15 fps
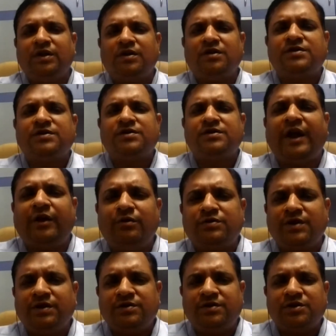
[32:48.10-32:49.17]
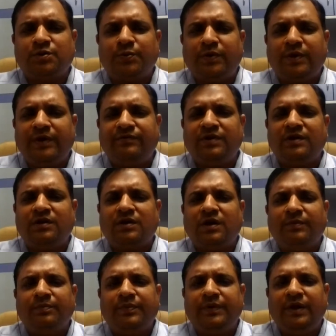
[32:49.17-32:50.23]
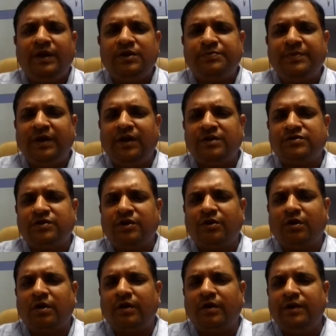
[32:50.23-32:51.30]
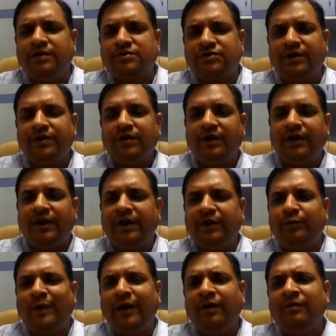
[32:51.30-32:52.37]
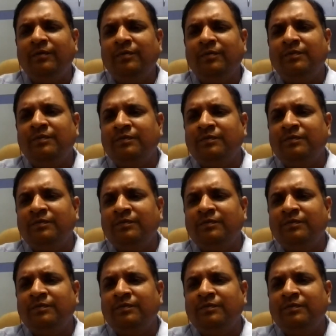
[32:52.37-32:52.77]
the scenario changes if the company is being listed or unlisted in any way?